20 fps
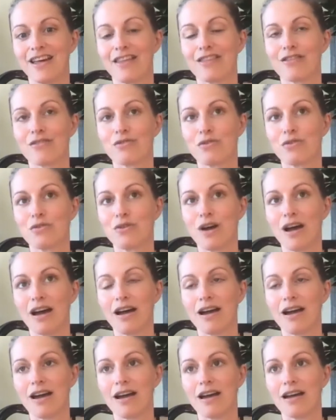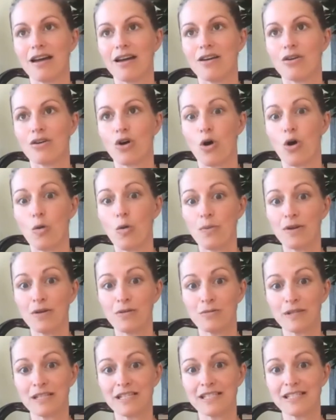through
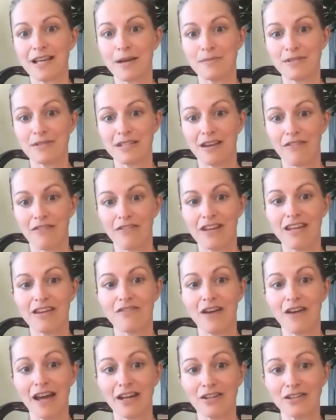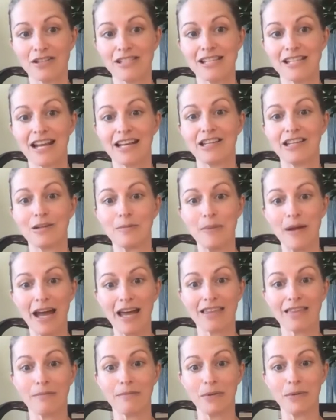open receptivity of understanding your
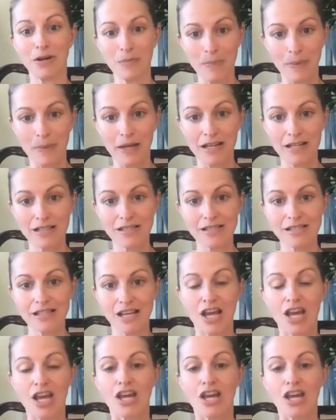path and purpose,